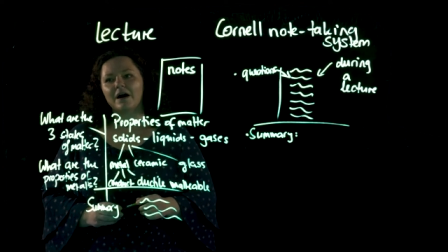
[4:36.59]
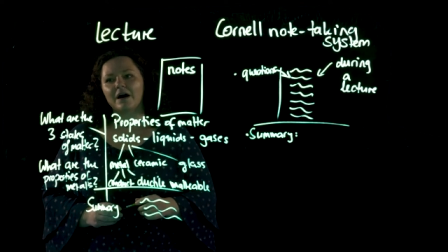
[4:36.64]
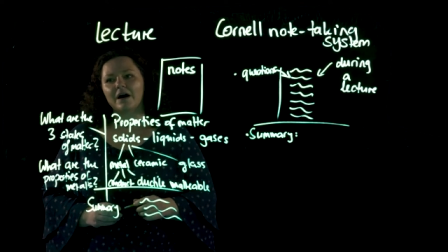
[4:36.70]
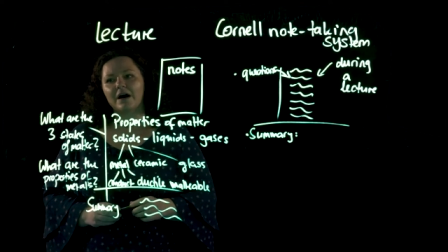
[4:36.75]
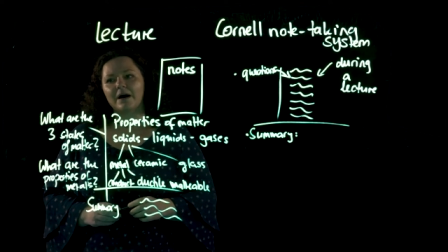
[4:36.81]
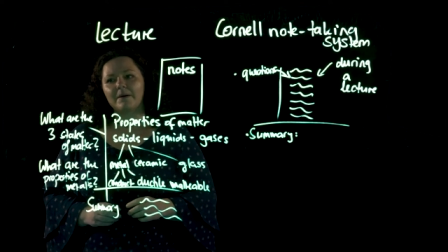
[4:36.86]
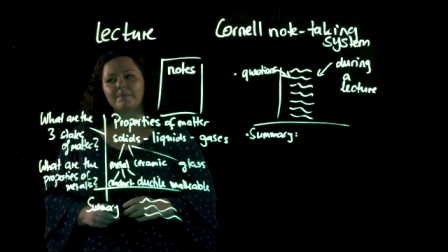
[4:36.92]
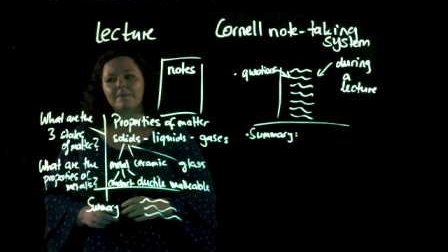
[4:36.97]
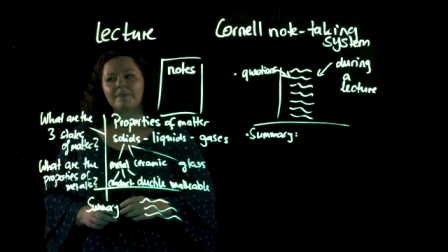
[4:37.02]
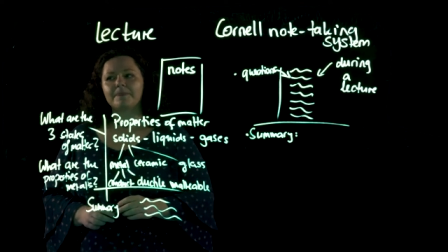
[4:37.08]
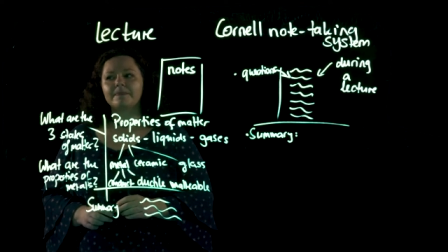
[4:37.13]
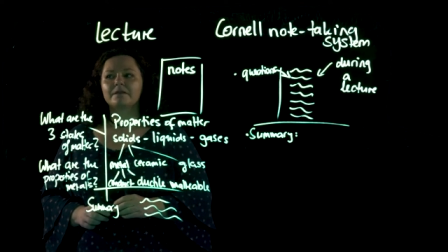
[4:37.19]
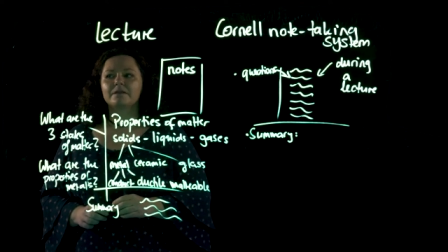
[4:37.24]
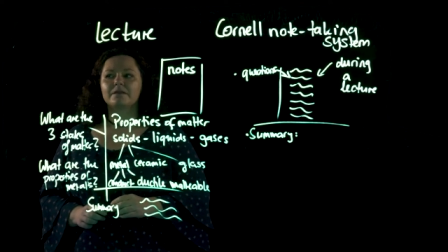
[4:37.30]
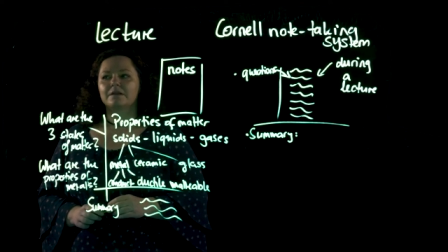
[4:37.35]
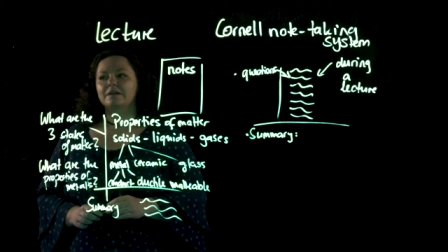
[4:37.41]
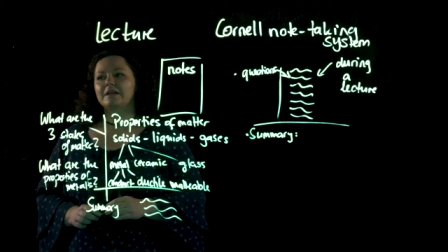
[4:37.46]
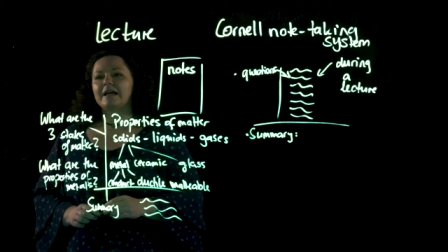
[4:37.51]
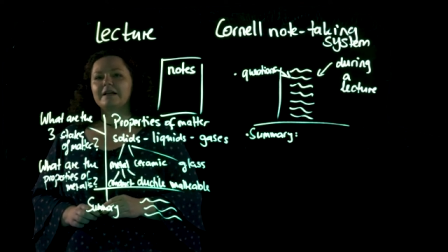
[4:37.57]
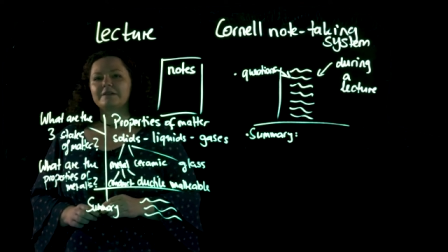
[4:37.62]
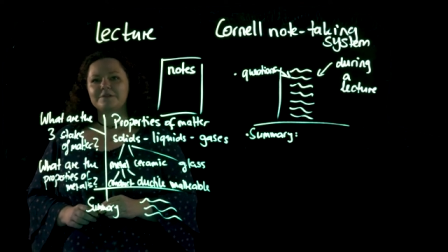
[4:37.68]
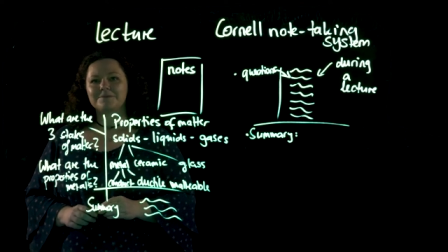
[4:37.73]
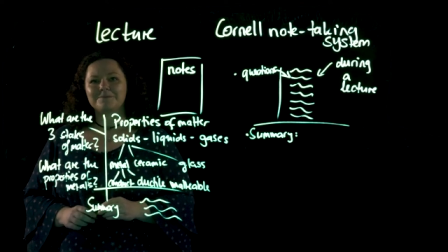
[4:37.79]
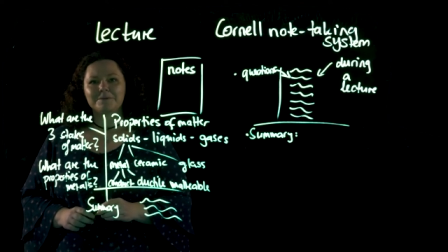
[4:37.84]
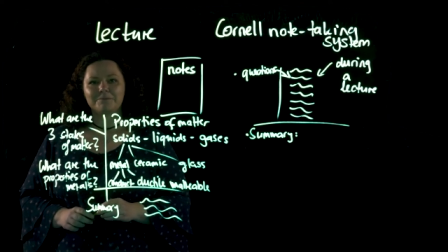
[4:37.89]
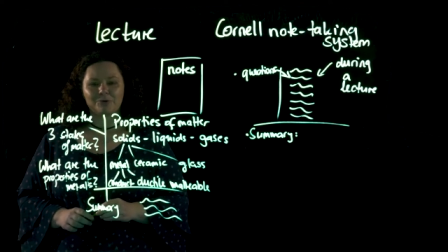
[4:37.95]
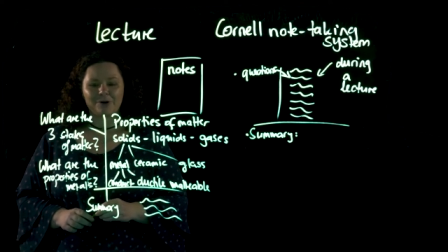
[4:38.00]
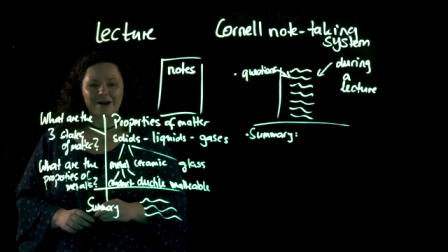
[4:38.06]
has to
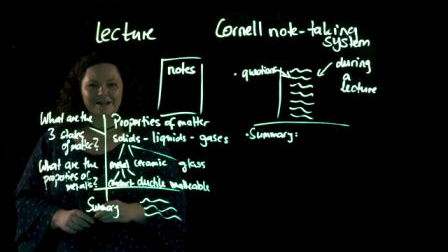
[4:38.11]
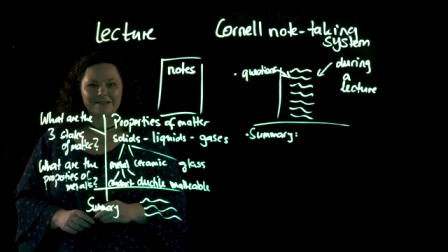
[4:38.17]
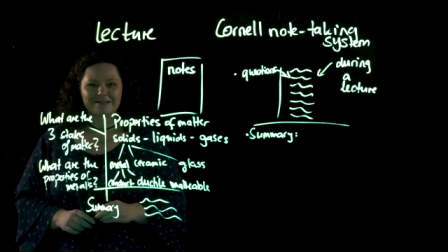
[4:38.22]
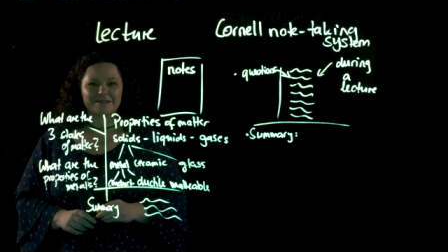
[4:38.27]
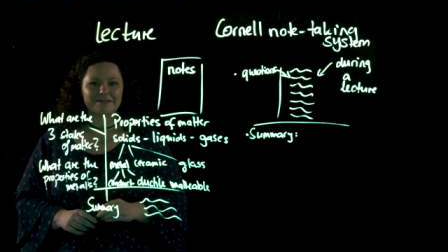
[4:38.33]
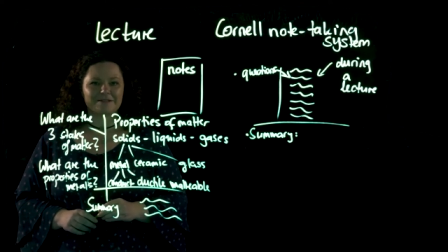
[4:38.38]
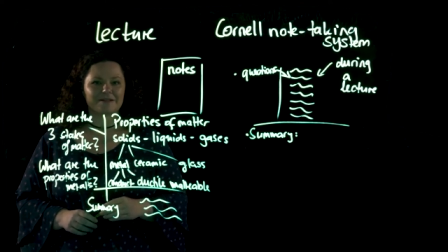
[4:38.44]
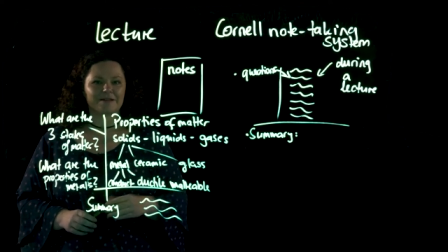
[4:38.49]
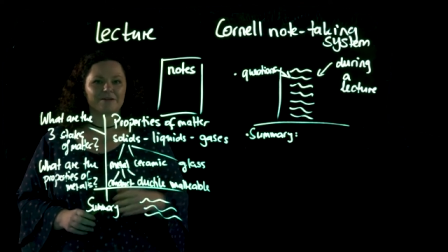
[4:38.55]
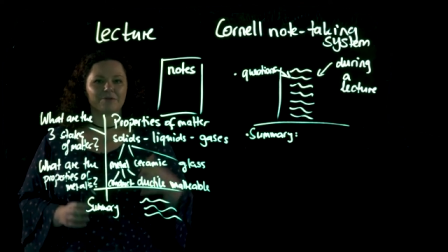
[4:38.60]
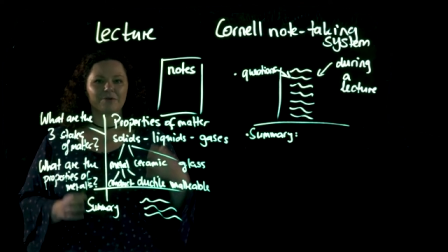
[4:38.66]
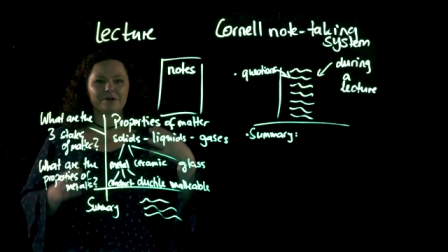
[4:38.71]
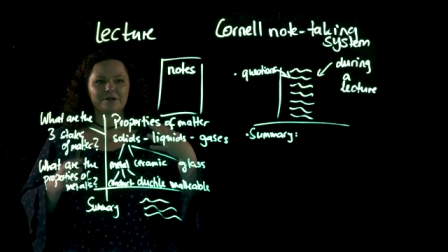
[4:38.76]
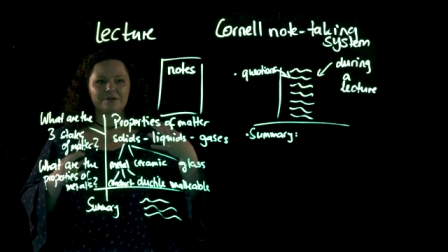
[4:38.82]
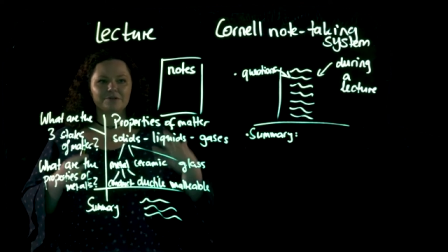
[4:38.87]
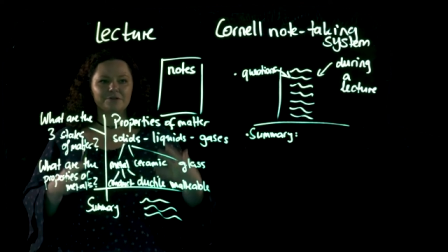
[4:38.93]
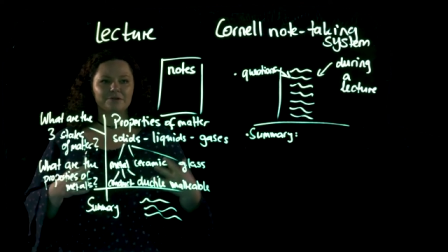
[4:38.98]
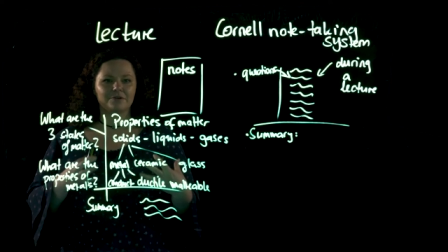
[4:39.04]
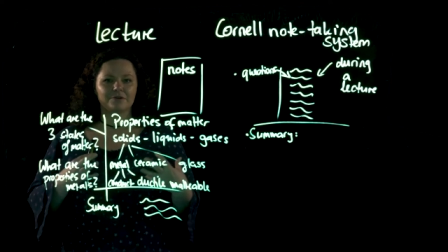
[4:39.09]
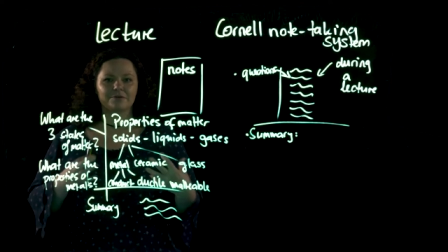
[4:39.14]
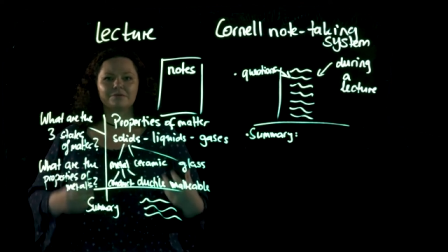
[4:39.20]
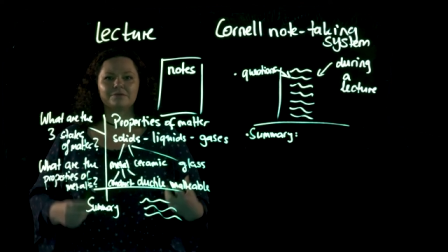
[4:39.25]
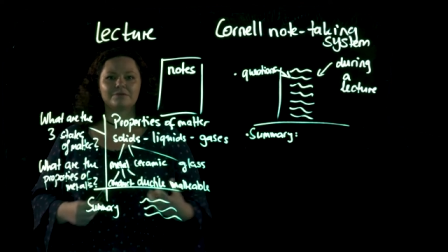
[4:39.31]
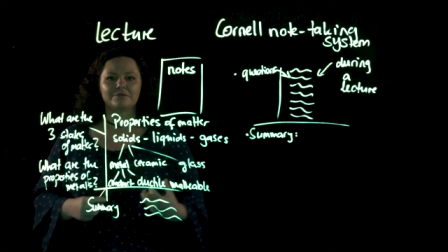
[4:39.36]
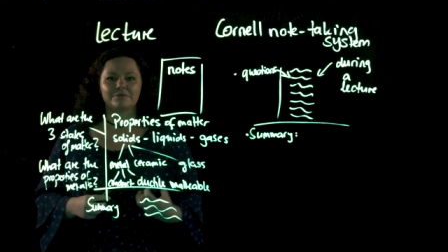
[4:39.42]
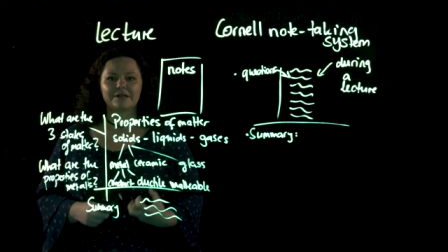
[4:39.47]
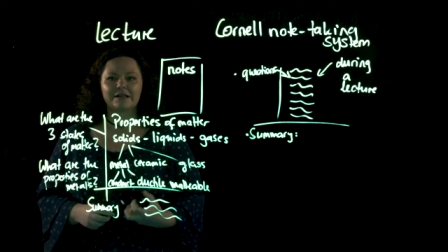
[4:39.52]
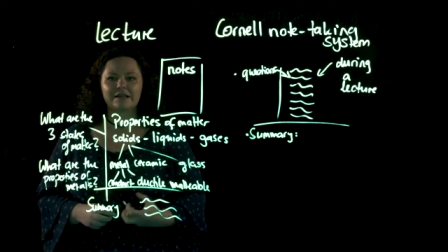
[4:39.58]
be practiced in order
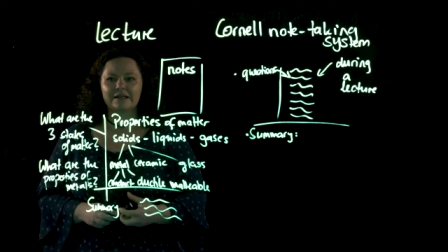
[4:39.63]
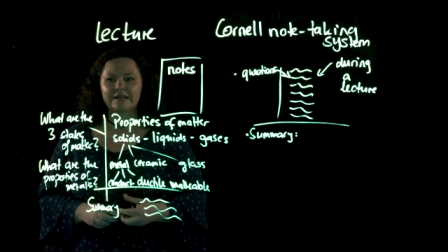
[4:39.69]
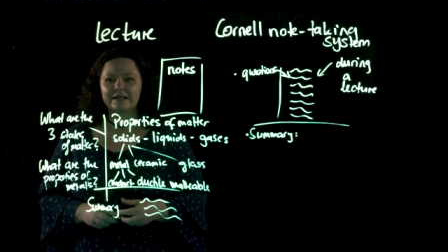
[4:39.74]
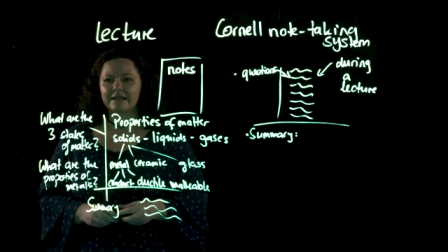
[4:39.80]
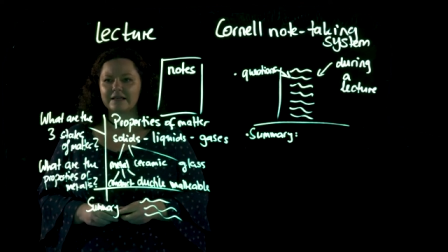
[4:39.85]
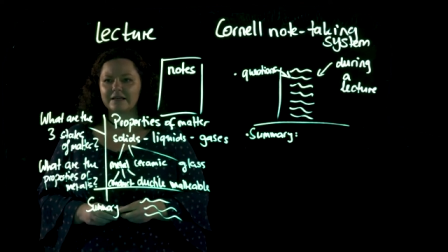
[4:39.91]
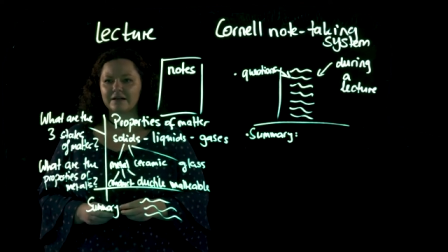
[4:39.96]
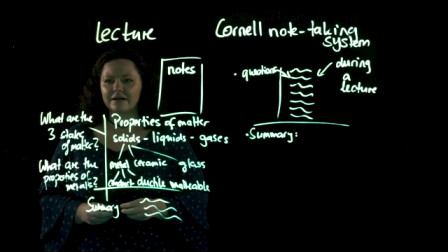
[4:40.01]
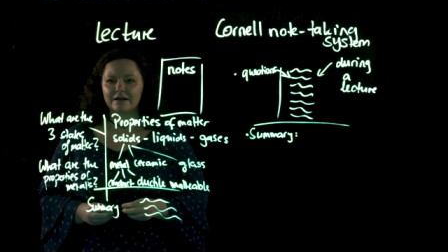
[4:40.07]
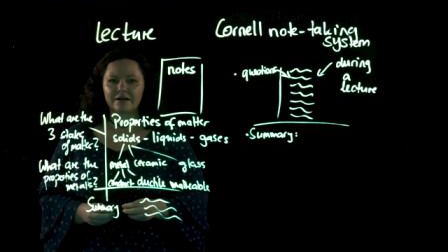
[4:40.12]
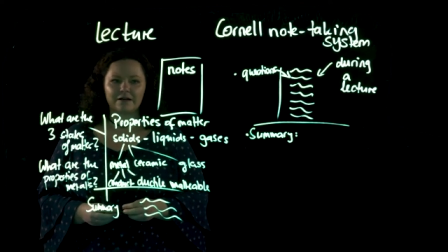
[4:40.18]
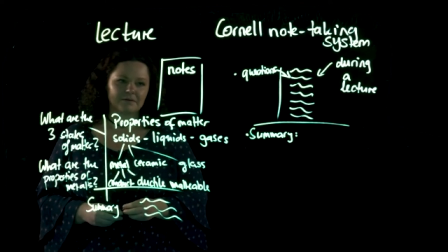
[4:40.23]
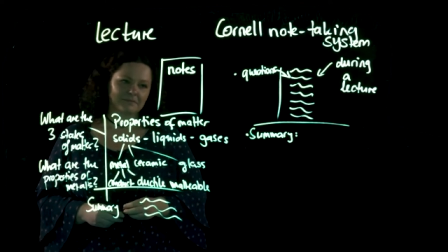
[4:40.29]
to really